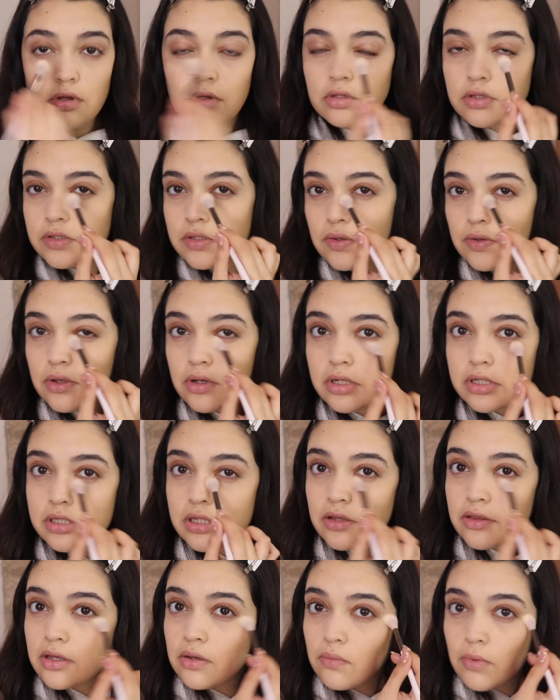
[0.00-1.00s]
So there's
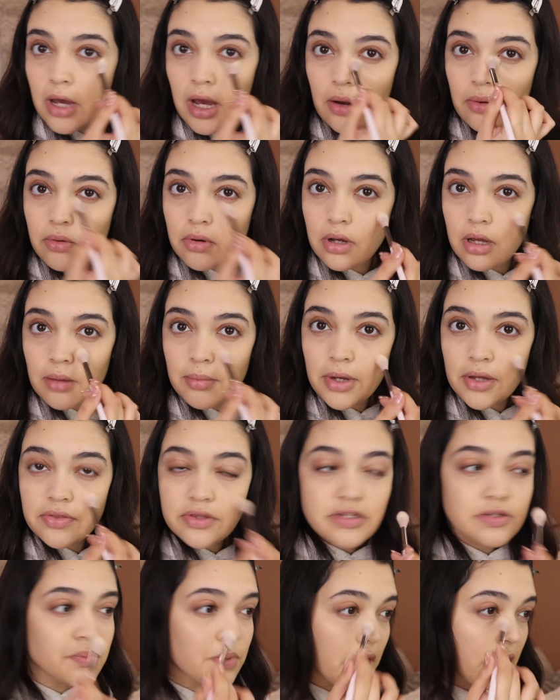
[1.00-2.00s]
nothing wow about
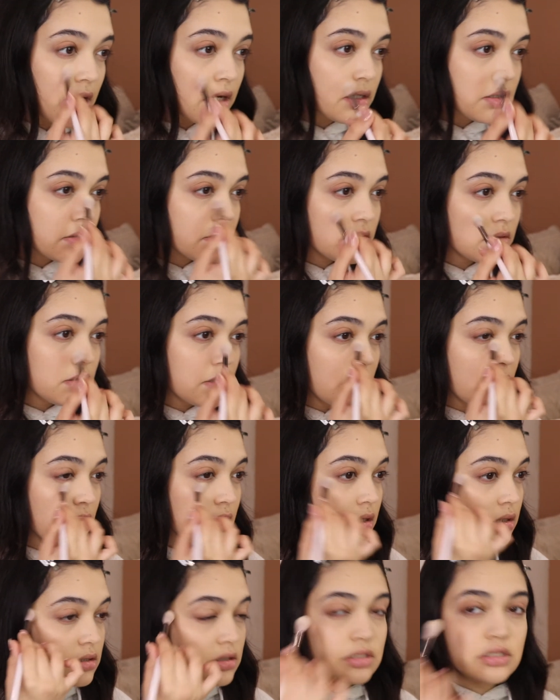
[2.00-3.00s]
this product.
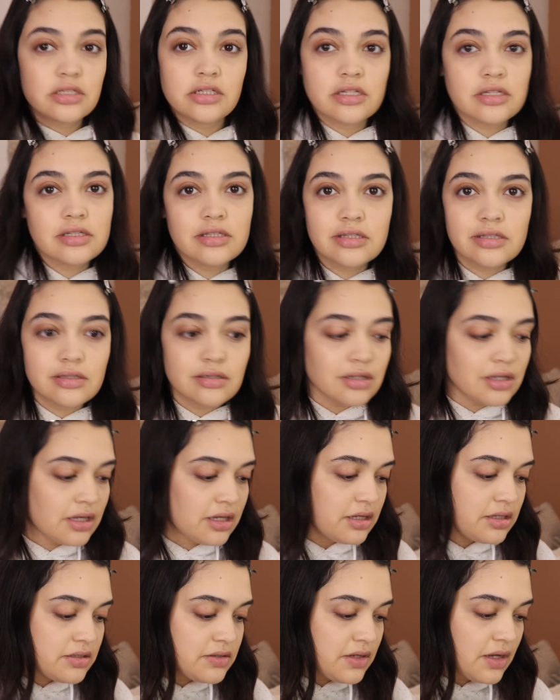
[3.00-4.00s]
It's just
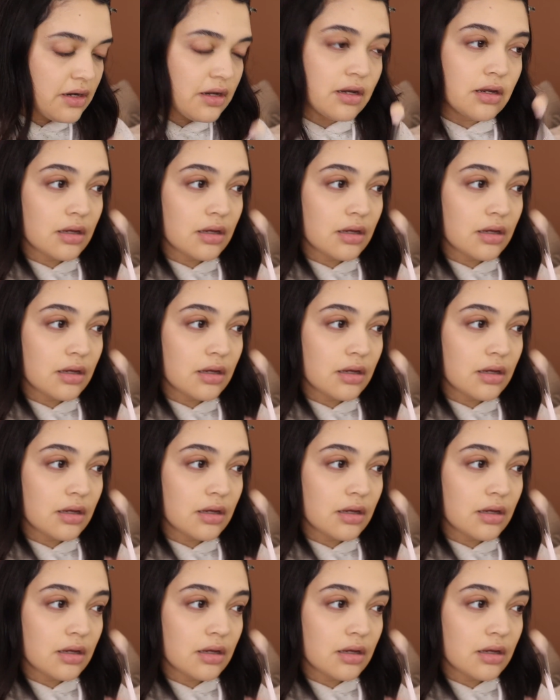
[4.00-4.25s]
a setting